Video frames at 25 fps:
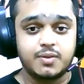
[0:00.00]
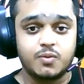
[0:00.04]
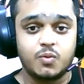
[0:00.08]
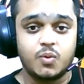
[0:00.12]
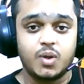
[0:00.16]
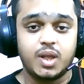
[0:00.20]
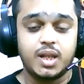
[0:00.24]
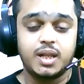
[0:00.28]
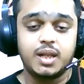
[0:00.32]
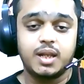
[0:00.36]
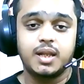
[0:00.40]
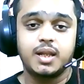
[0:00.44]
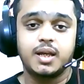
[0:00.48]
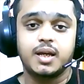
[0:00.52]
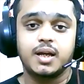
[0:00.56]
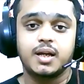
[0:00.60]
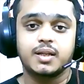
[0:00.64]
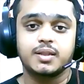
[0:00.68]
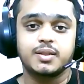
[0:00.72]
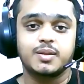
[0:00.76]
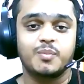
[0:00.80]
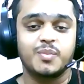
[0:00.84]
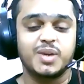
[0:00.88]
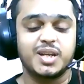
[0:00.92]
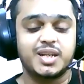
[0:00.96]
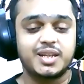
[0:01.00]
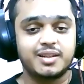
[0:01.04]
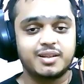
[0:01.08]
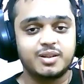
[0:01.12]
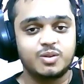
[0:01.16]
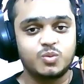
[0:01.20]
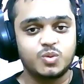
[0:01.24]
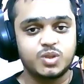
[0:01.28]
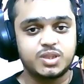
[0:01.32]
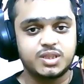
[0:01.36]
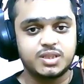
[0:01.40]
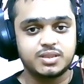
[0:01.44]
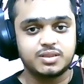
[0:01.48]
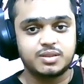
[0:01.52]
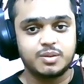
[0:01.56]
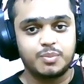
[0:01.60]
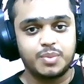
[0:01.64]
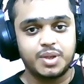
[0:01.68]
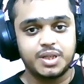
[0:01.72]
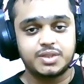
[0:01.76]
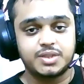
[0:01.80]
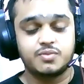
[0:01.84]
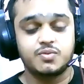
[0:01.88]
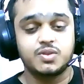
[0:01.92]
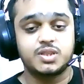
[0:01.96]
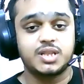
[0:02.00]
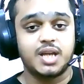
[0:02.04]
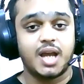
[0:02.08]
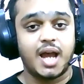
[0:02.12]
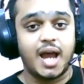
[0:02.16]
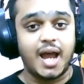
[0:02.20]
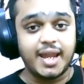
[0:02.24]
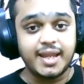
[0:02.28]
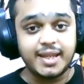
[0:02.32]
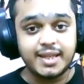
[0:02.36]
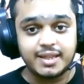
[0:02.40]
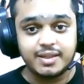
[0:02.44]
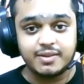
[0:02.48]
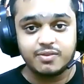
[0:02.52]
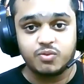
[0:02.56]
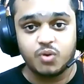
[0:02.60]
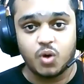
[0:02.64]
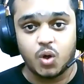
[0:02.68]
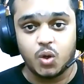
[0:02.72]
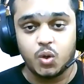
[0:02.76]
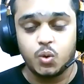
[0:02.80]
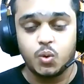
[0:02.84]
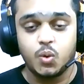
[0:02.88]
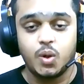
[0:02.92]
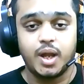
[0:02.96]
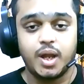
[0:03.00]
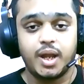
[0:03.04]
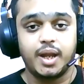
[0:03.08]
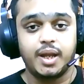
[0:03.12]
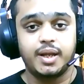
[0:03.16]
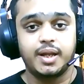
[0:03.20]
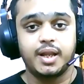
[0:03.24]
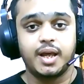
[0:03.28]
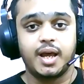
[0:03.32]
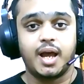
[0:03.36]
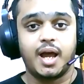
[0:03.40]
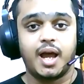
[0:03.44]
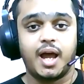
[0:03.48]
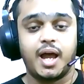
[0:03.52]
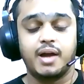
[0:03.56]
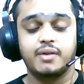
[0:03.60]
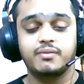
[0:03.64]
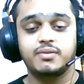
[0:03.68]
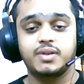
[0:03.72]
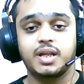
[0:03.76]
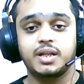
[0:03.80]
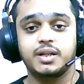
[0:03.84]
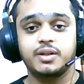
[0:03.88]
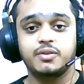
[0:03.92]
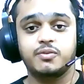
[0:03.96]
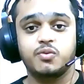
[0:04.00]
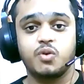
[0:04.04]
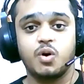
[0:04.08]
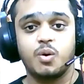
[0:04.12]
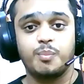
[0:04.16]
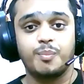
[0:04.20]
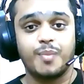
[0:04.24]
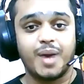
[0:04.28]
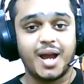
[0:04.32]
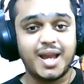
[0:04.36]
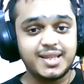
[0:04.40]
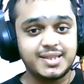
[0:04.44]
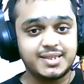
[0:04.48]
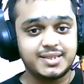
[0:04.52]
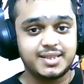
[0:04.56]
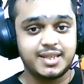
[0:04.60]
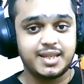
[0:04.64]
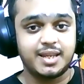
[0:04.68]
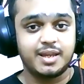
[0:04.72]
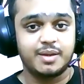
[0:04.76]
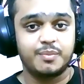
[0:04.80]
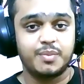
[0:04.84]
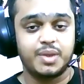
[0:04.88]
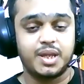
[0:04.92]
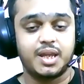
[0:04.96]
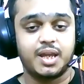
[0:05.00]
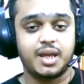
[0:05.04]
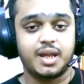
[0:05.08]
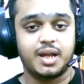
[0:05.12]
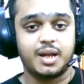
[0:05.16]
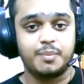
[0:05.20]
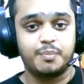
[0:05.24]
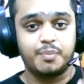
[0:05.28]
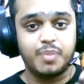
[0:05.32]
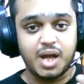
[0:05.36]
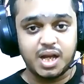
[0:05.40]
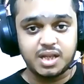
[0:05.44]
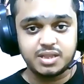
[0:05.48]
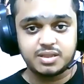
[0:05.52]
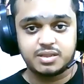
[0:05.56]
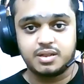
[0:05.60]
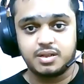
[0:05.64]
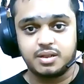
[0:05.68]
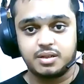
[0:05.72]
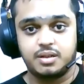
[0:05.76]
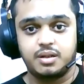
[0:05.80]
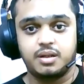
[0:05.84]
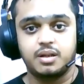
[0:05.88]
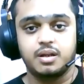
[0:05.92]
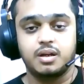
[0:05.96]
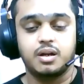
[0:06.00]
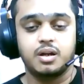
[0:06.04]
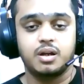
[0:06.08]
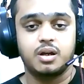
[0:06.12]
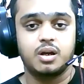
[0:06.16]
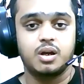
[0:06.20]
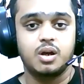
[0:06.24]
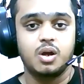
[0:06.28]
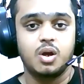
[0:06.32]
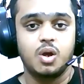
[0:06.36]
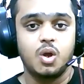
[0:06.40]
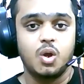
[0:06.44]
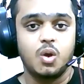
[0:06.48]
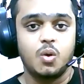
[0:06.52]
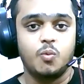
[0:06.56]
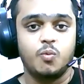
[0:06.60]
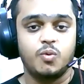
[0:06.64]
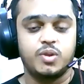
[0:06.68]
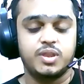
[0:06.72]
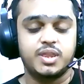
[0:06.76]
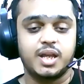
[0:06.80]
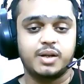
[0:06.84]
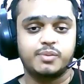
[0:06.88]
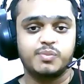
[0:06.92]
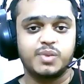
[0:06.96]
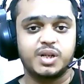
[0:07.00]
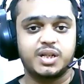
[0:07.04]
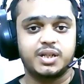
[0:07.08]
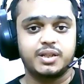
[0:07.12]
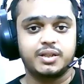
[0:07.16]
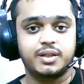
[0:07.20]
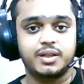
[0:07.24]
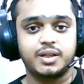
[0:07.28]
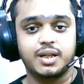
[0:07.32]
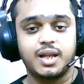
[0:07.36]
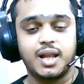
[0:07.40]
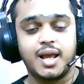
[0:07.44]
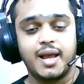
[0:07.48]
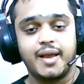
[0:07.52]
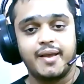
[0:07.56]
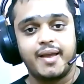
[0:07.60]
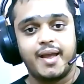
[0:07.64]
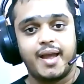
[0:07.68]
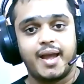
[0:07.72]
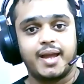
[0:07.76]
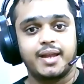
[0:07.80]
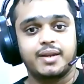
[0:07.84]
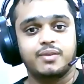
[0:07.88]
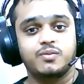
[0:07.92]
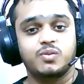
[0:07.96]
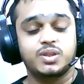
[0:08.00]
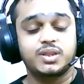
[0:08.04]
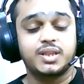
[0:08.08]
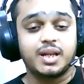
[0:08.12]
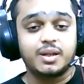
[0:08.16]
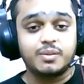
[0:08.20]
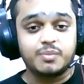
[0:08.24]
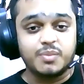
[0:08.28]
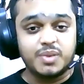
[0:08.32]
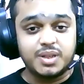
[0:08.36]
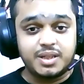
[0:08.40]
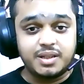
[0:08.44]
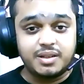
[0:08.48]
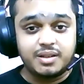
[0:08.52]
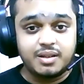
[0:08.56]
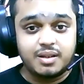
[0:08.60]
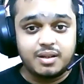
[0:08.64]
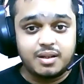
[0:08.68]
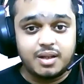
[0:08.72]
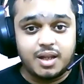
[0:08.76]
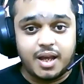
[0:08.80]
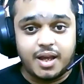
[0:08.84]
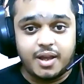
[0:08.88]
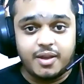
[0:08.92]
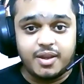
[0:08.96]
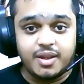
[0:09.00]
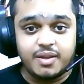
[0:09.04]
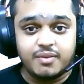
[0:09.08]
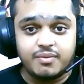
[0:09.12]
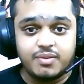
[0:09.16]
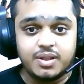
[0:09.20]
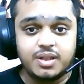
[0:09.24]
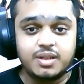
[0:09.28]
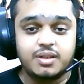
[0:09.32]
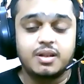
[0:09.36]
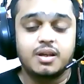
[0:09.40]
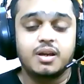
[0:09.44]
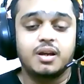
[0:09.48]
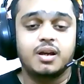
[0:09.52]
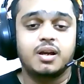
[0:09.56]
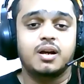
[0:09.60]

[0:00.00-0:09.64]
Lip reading: Well, the material which is the best, which I follow, and I have done it for my CMA and I passed it with that material, and with that material I even